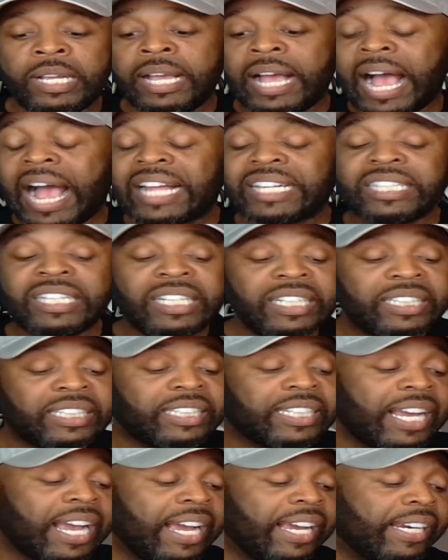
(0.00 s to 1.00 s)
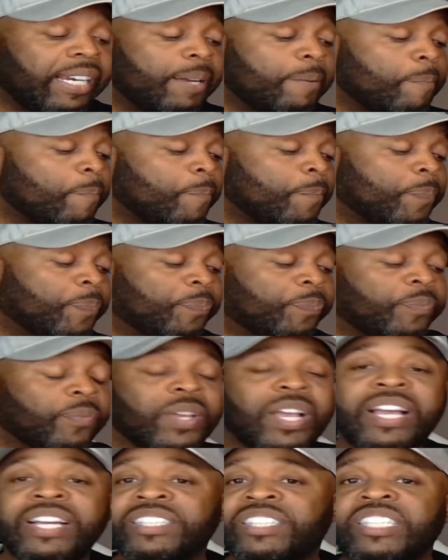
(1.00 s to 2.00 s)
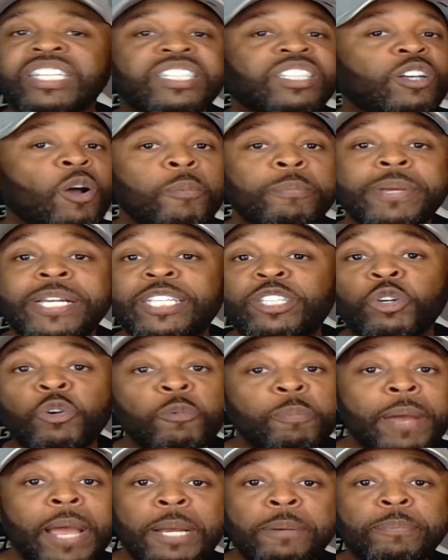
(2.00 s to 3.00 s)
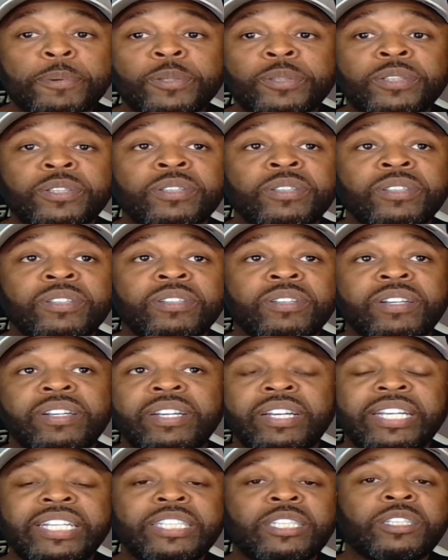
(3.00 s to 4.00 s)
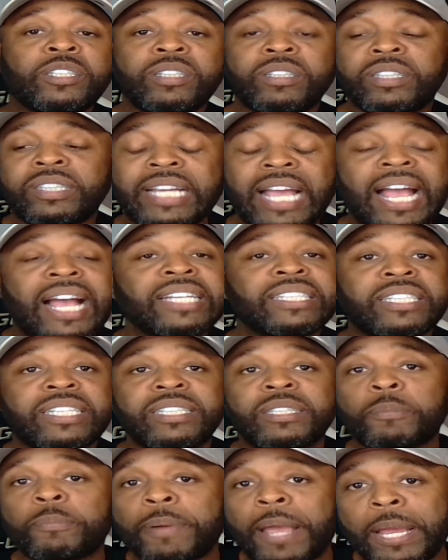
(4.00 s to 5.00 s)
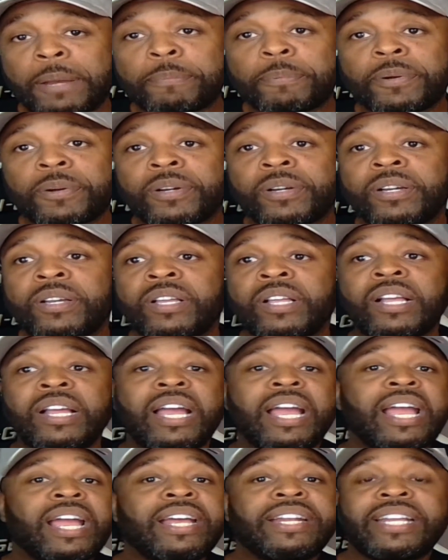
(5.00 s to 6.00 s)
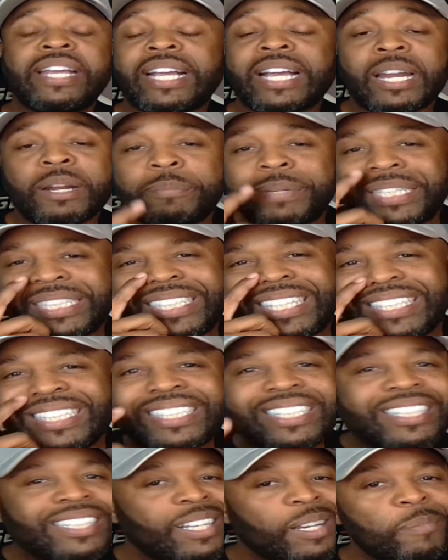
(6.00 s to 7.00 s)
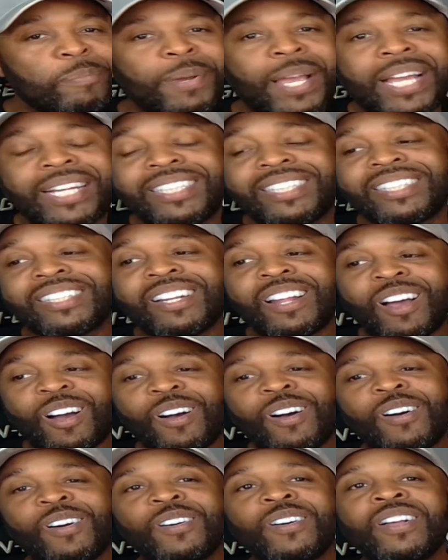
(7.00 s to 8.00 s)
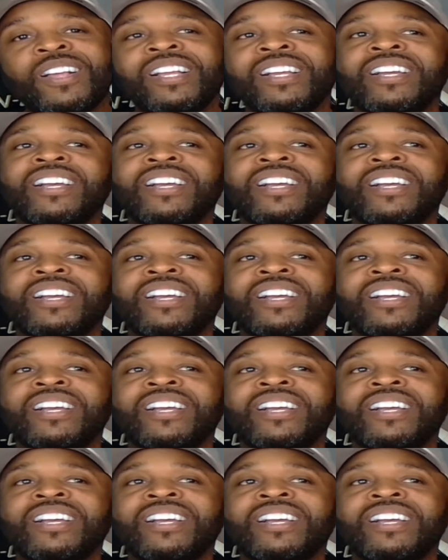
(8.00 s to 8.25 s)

I looked at it. It's just going to be 2 papers. Each task is a paper, and they got to be 6 to 10 pages long.